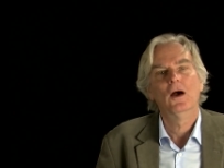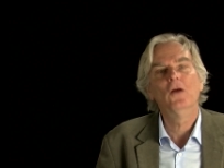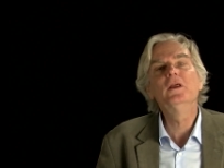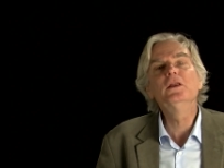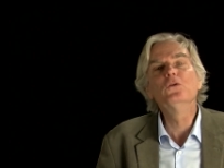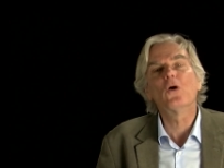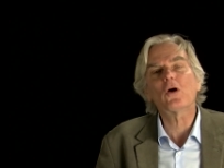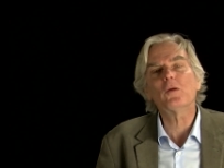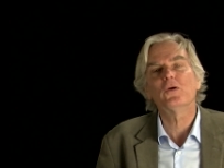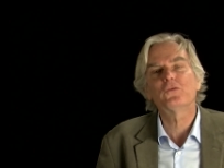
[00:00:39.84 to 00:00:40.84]
An
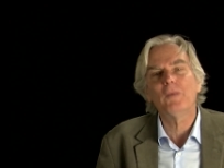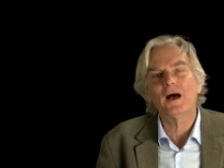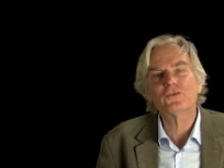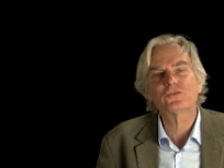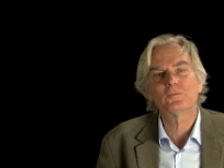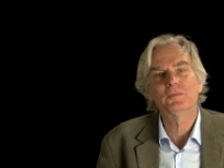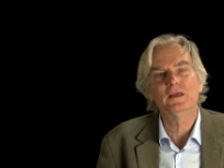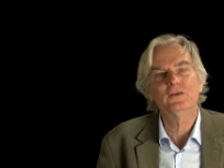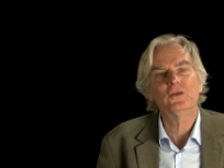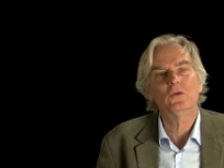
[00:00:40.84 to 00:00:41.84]
enormous
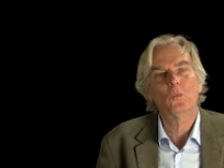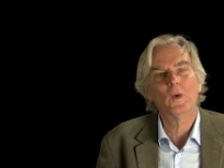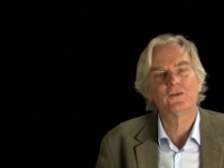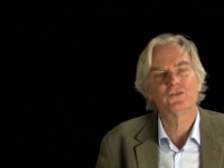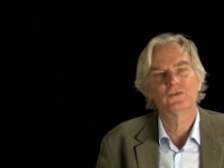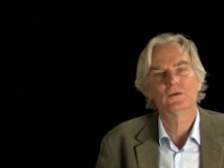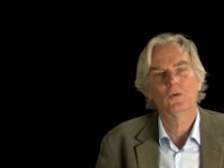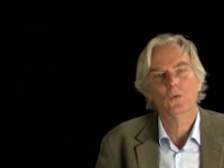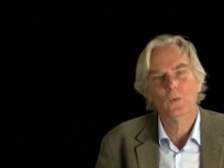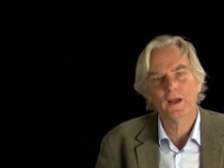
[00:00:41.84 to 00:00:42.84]
masterpiece in which
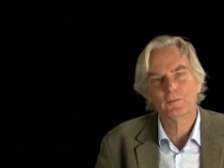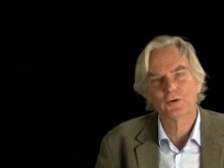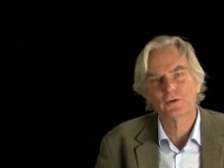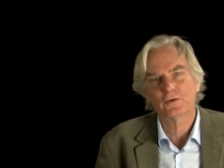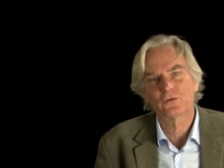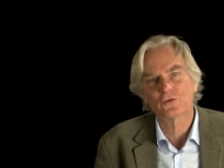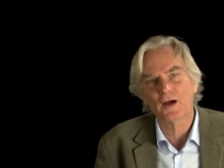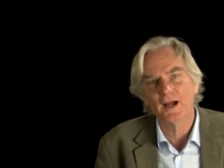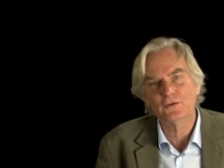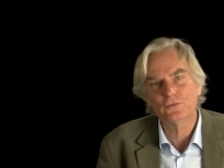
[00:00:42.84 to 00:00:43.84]
Weber
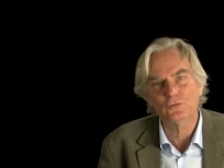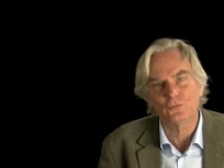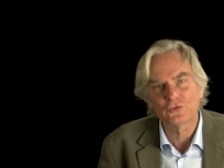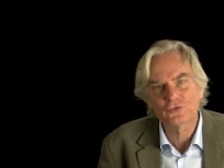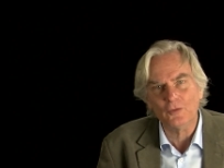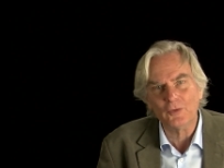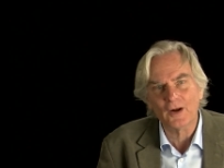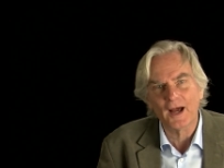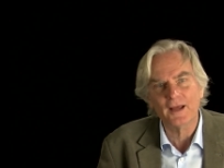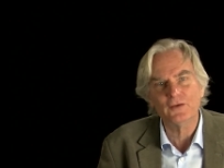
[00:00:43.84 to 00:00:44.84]
tried to
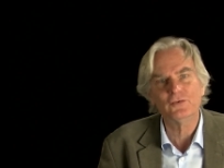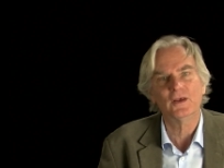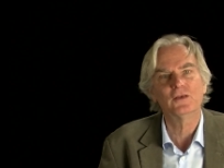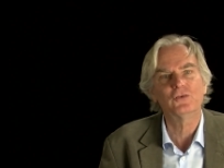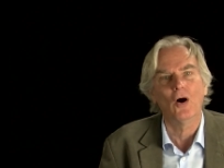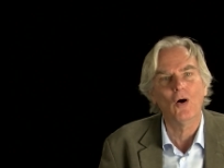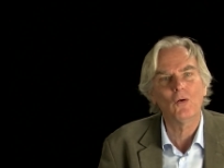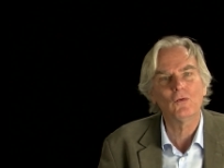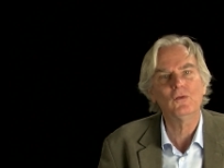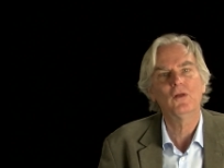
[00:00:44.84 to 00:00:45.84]
summarize his
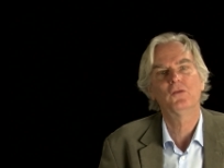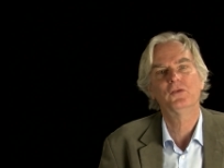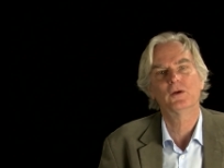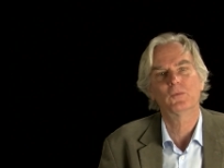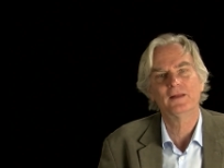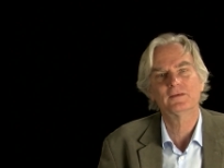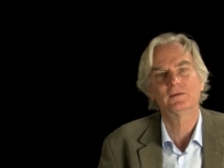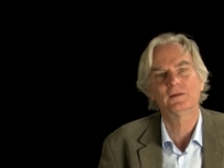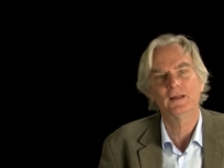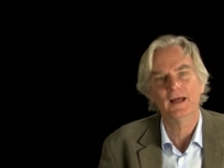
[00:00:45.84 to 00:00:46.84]
whole
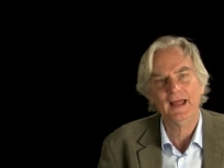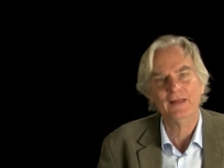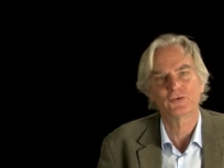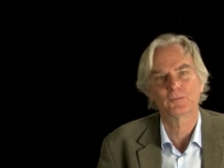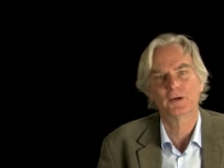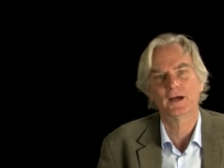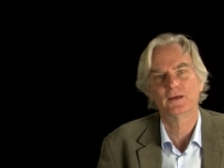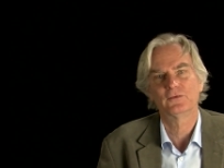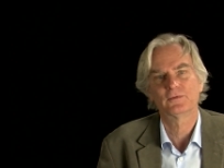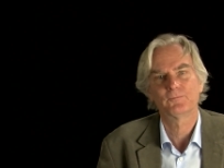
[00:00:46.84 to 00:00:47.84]
theoretical
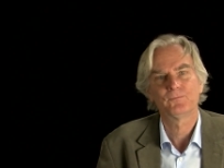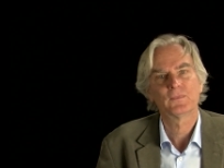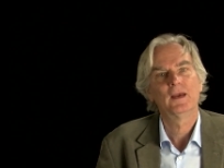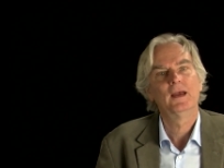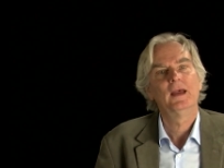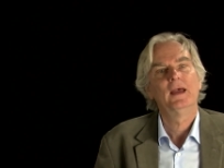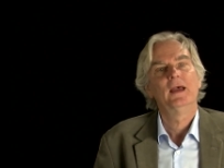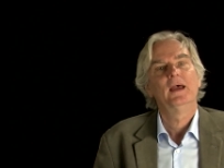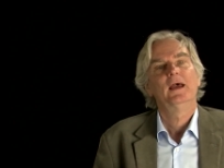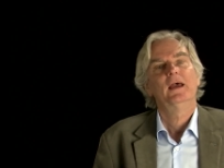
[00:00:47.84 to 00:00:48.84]
enterprise.
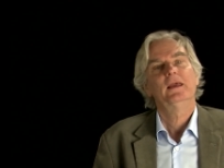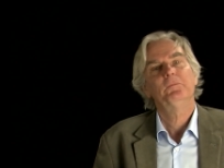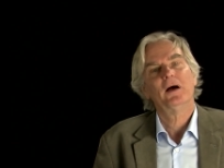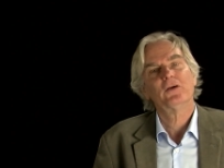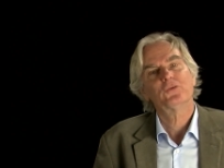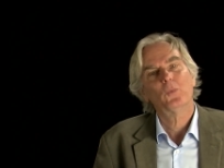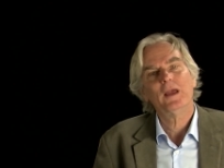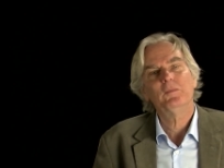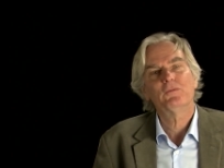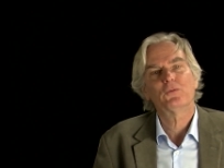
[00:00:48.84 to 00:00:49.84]
He passed
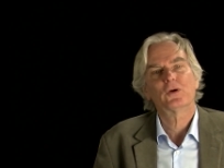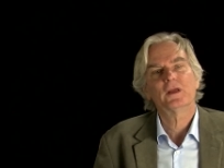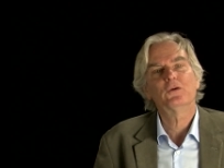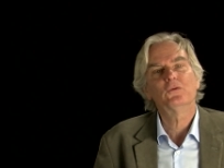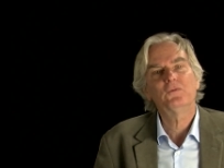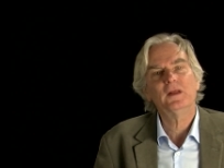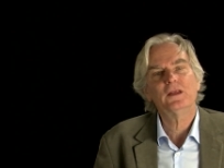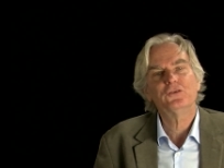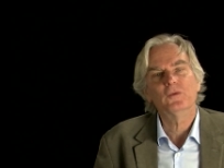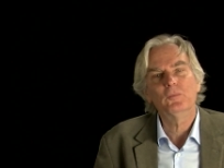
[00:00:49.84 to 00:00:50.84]
away before he could
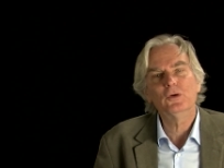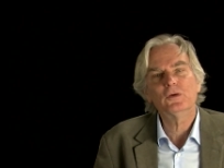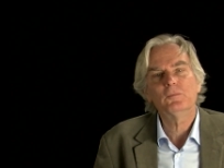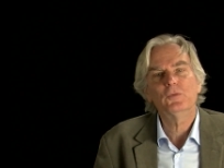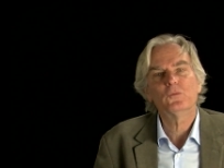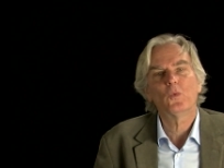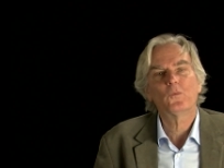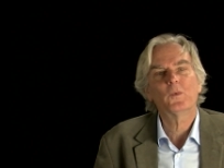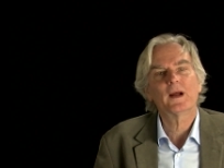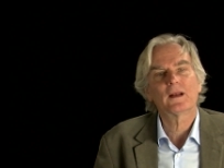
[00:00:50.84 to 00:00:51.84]
finish the book, but
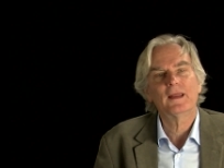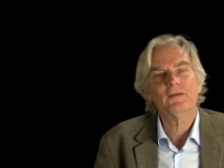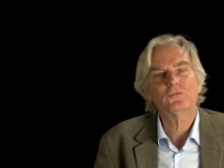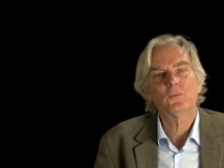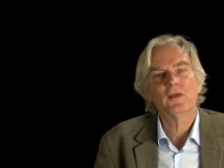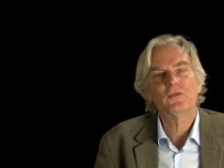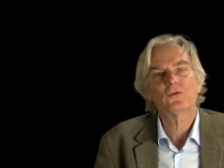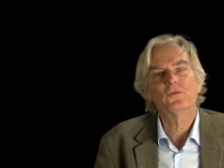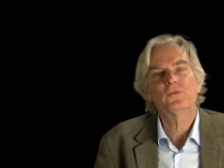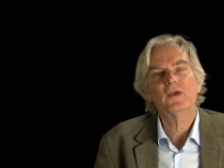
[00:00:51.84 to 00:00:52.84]
what we are left
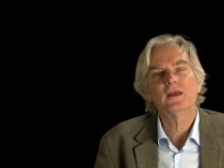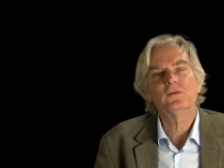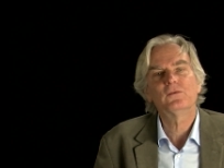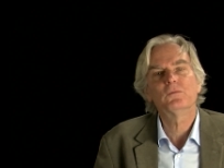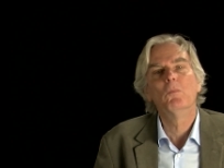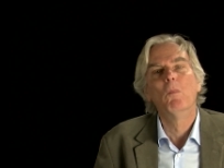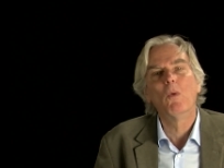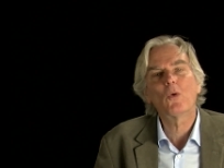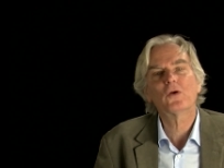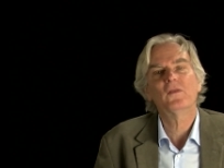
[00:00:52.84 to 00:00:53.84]
with contains
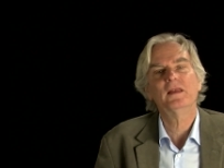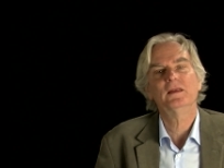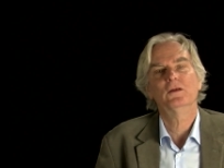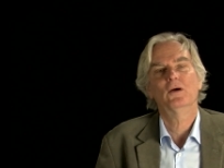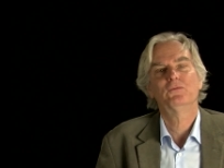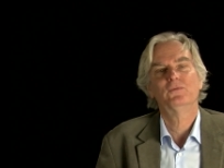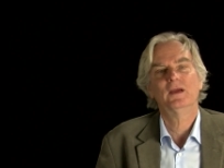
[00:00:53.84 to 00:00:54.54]
more than enough